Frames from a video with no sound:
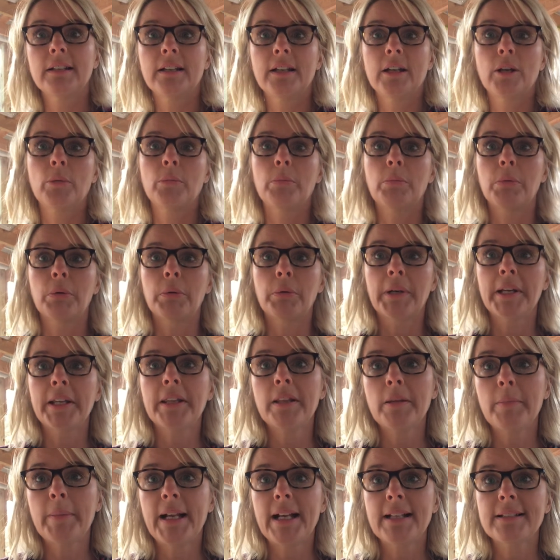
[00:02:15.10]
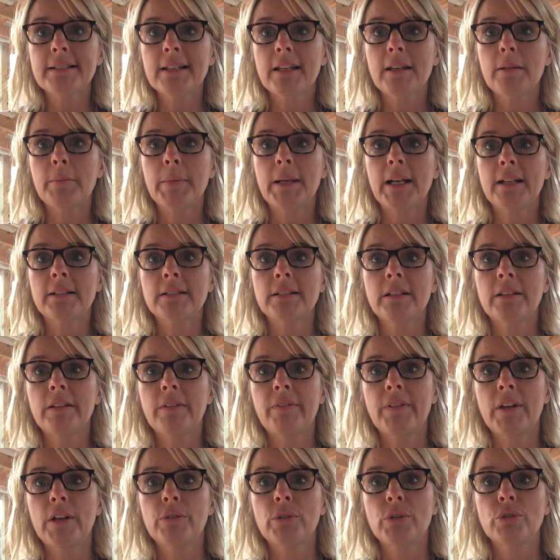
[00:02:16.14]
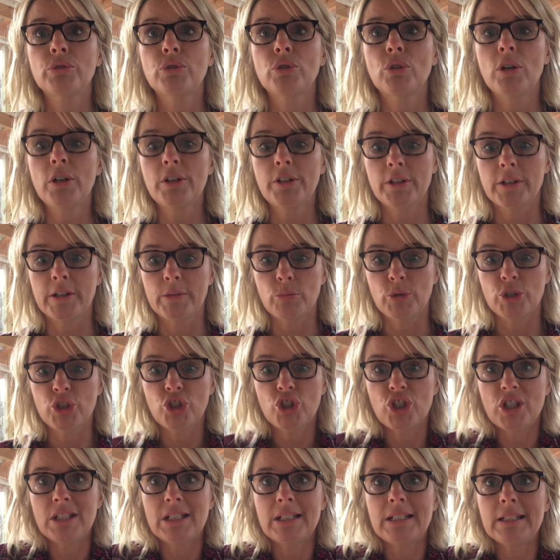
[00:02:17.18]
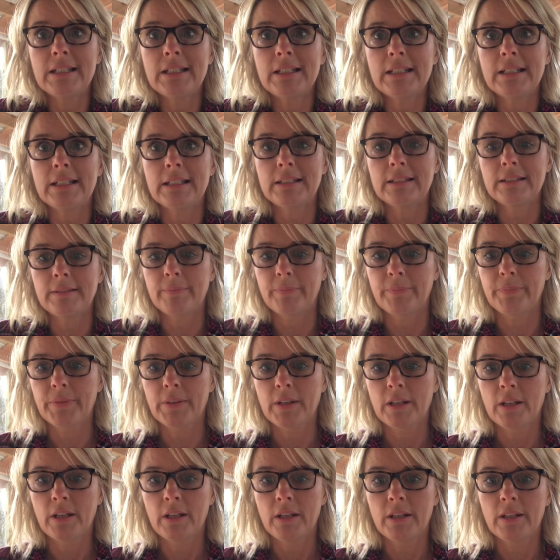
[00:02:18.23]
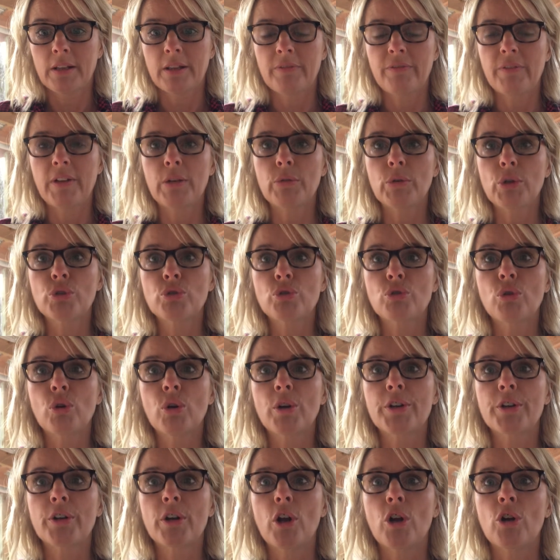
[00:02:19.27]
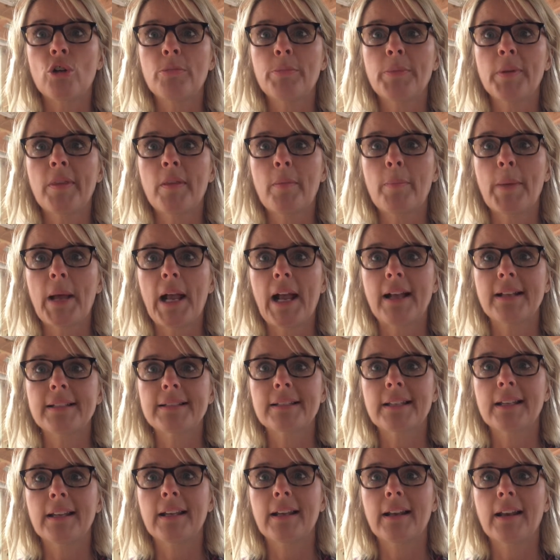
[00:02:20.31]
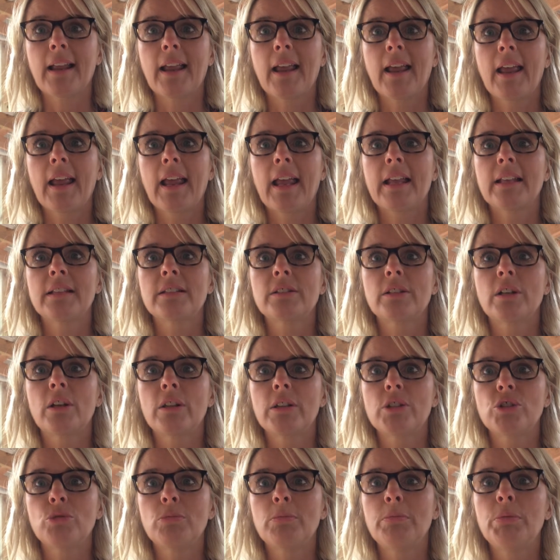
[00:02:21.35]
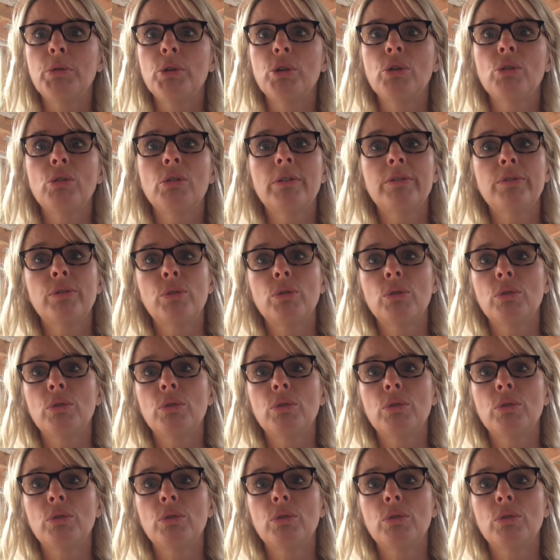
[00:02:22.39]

bring the basket back to the Pharaoh's daughter. And when she did, the Pharaoh's daughter opened the basket and saw this beautiful